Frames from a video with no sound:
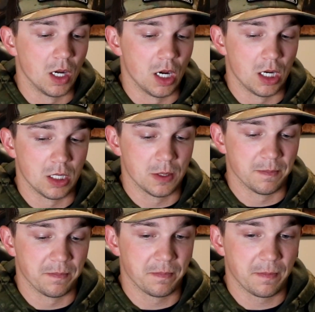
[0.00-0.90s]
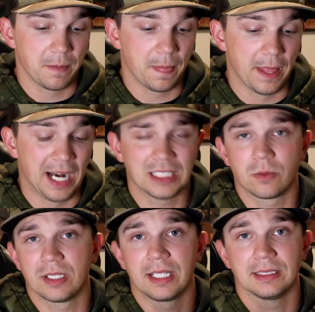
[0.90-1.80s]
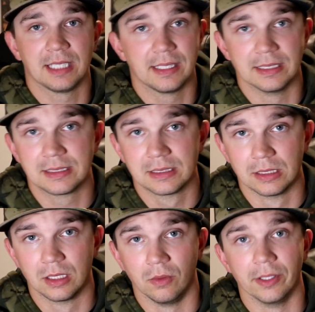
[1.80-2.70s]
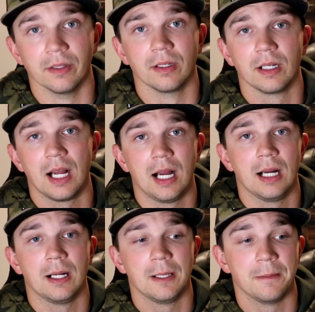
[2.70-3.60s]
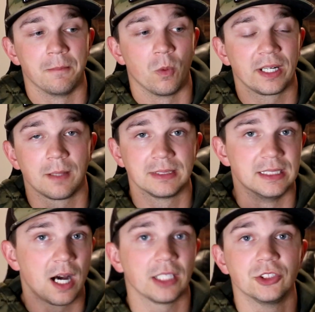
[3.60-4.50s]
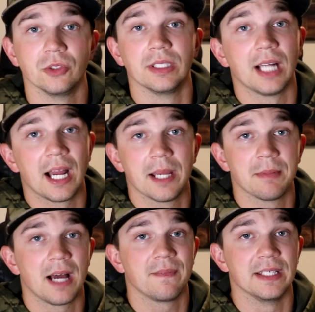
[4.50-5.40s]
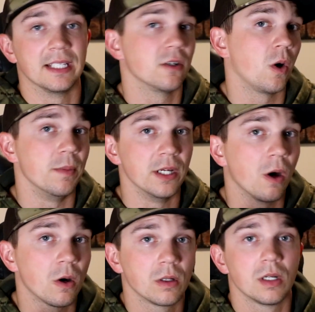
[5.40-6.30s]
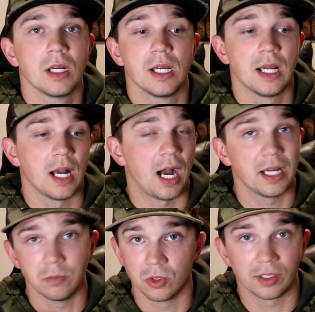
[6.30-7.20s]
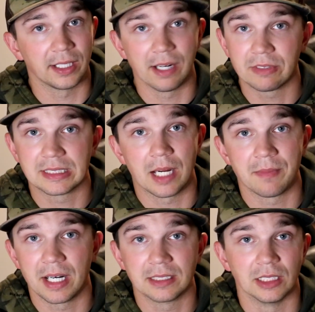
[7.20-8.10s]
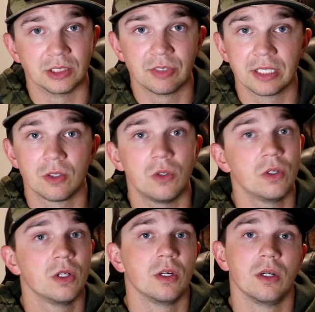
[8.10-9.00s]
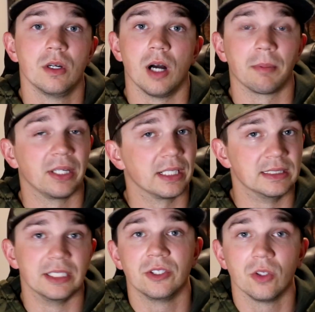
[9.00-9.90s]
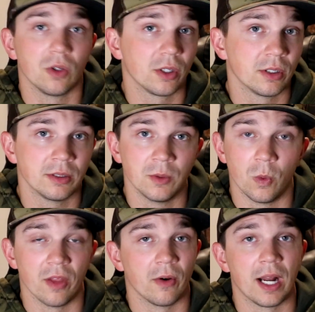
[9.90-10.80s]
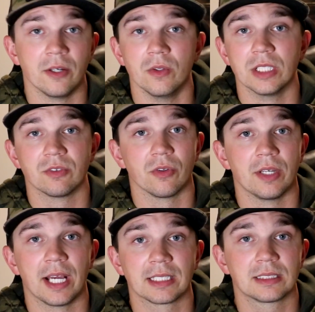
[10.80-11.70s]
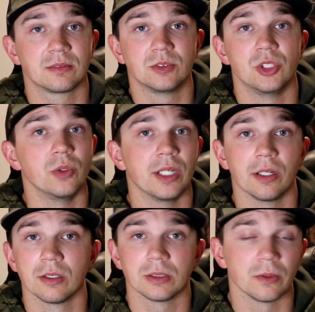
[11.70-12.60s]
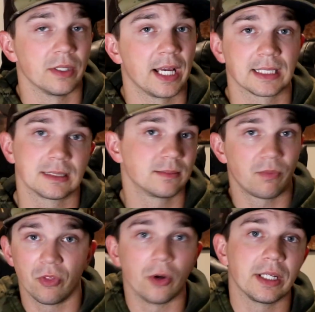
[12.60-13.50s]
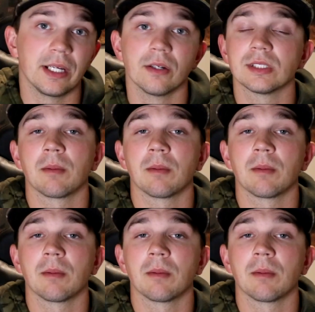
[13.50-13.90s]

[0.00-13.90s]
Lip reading: And I just want to set this clear. When it comes to Dodge tuning, I am not the end-all be-all. I am learning every time that I touch a vehicle. I'm going to continue to learn, whether I do this for the next 2 years or the next 30 years.